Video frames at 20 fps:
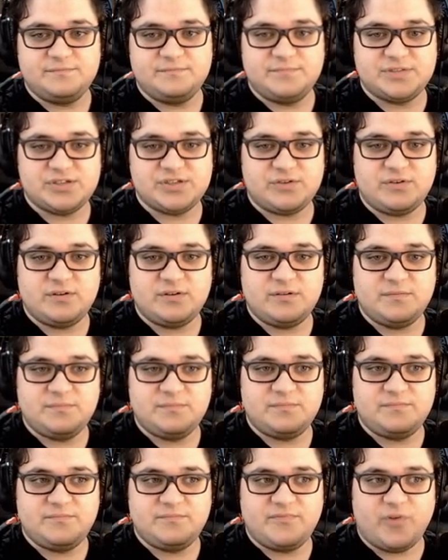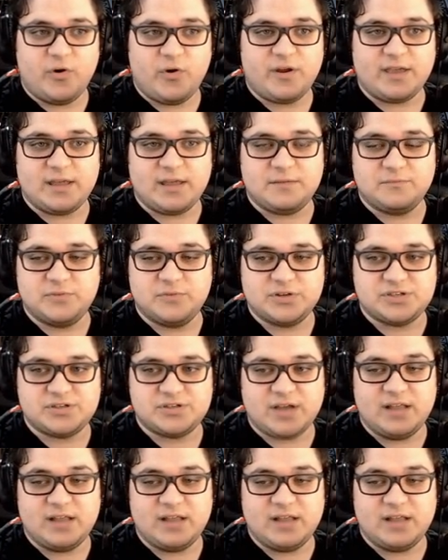Persona four again, which I